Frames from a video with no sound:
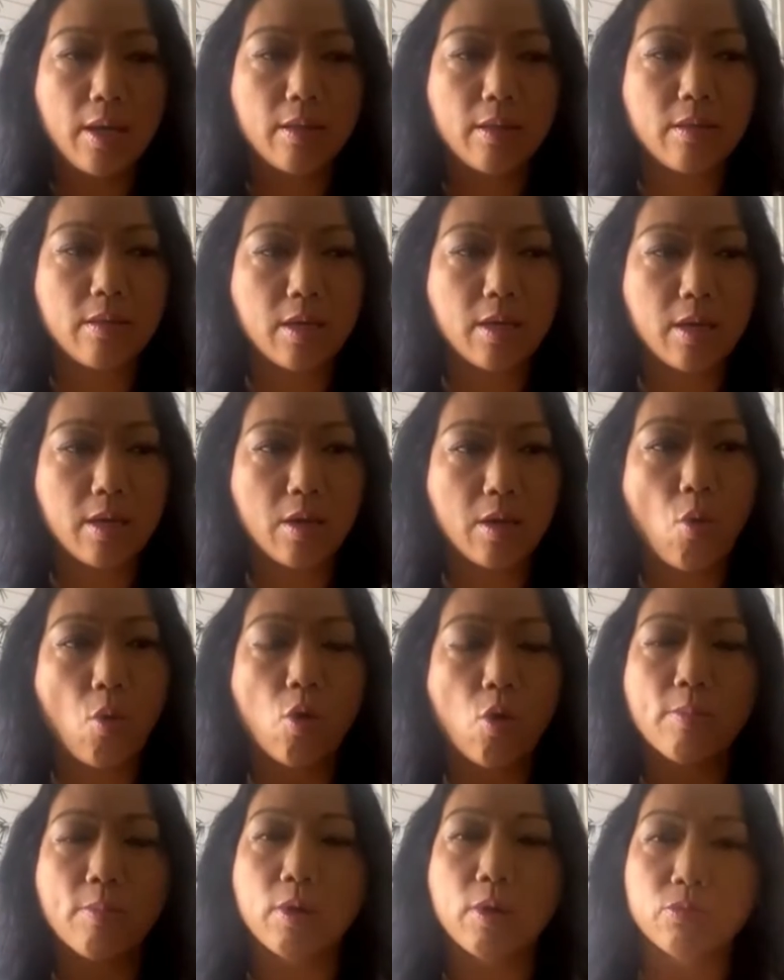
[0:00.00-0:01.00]
the
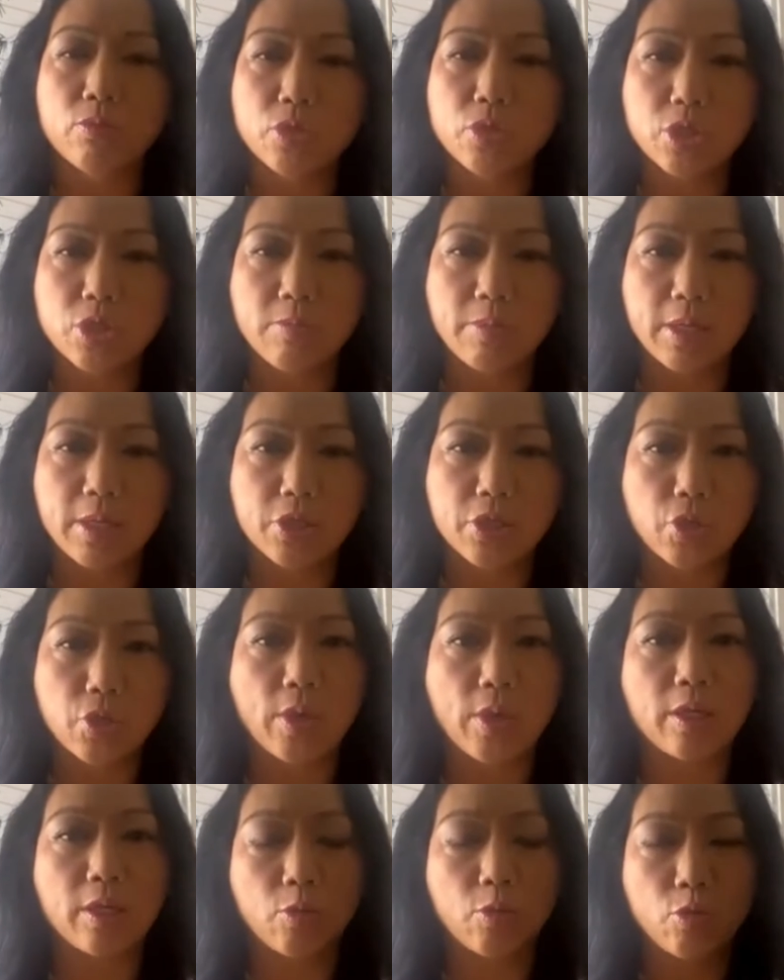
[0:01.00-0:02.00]
hormones to be
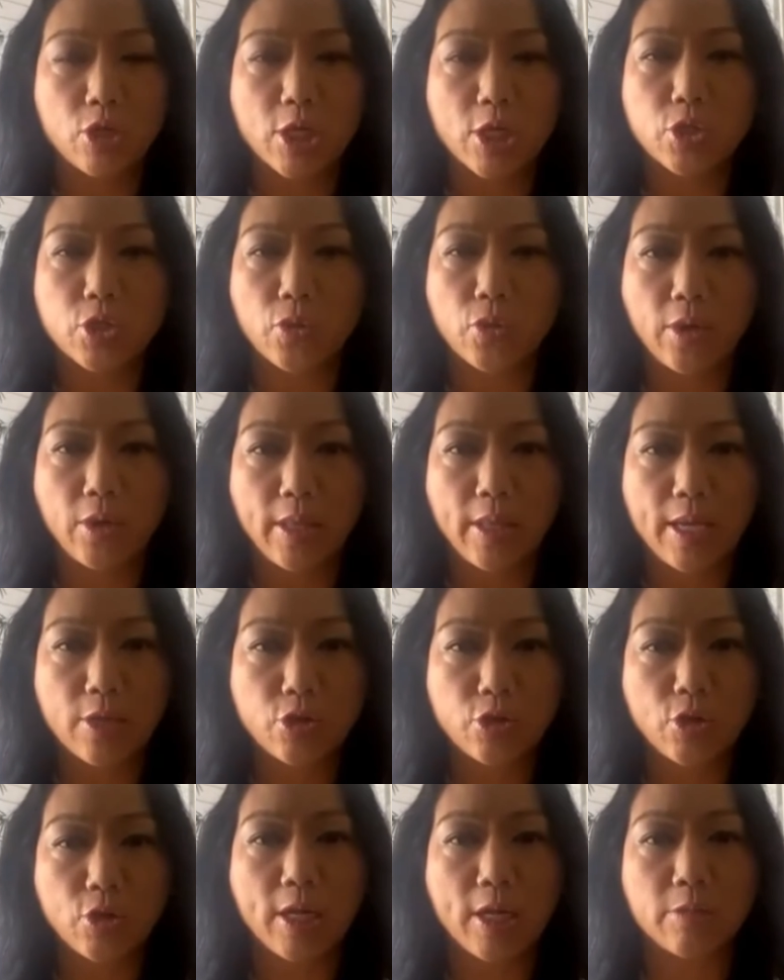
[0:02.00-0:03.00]
excreted, the progesterone and the
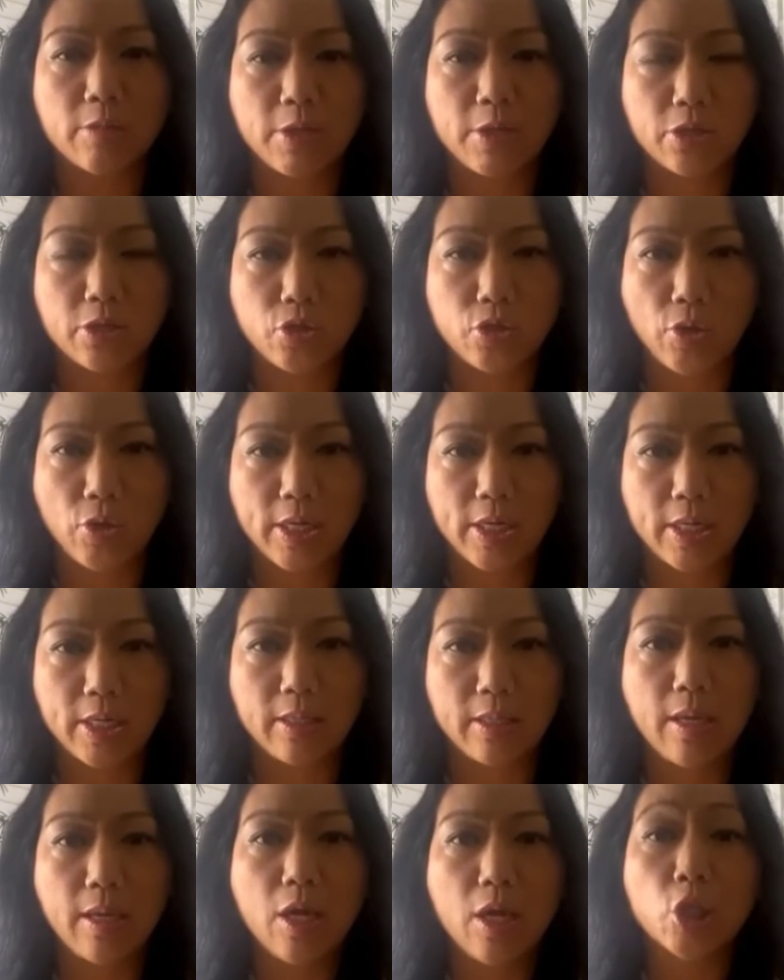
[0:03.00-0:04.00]
estradiol to be
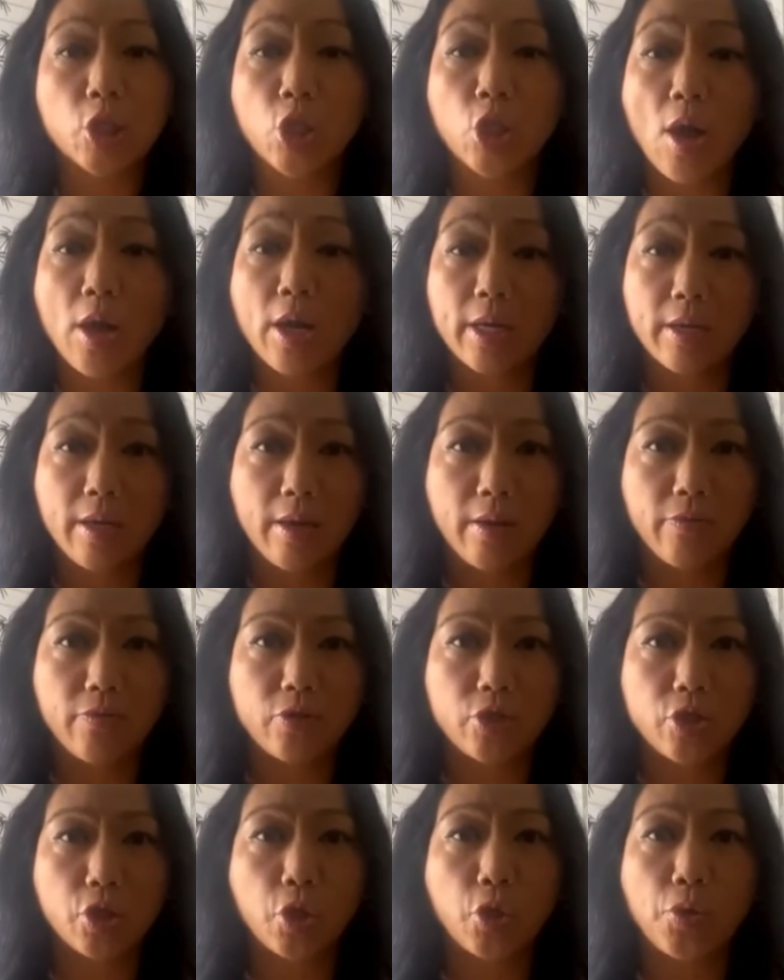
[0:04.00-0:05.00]
excreted long
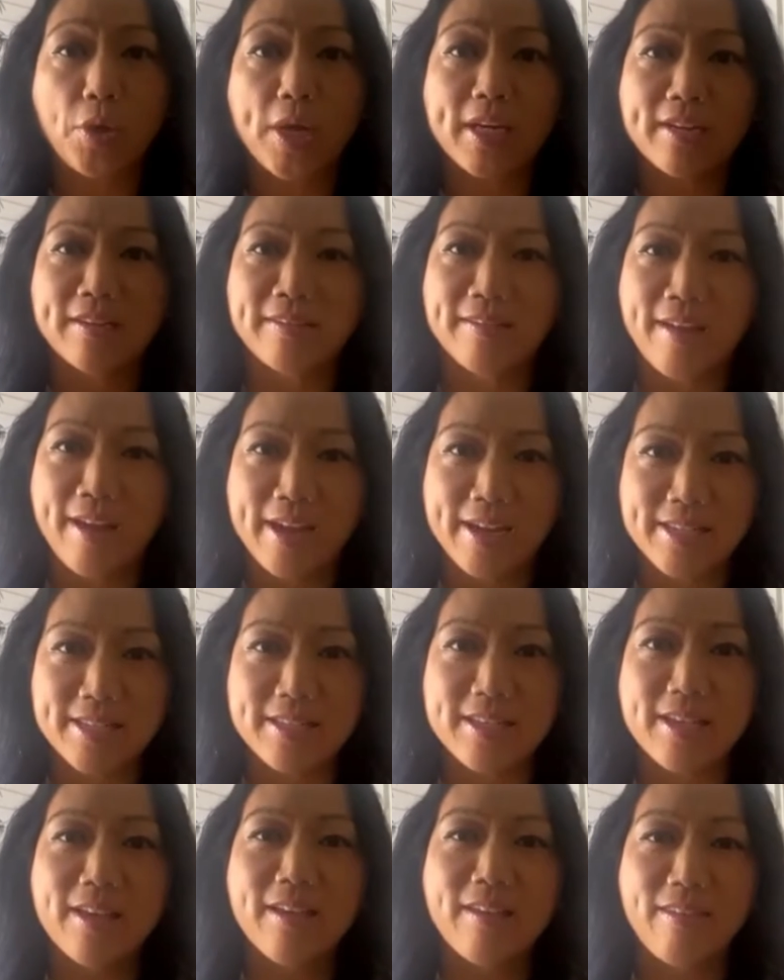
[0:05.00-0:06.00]
enough to create a
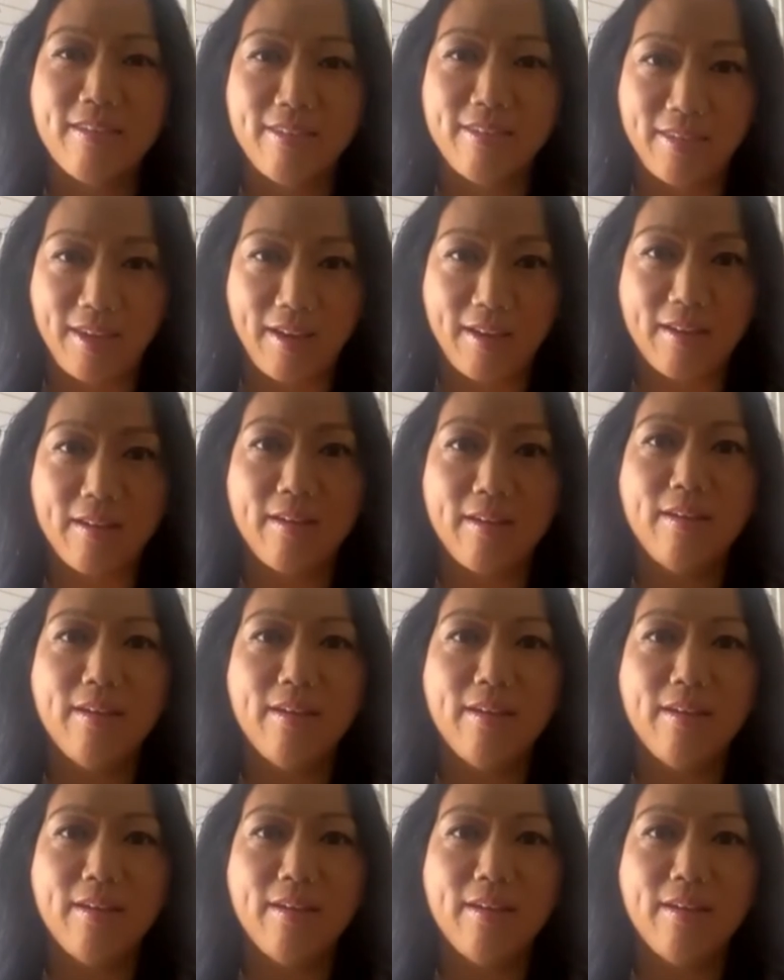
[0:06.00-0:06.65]
nice, thick,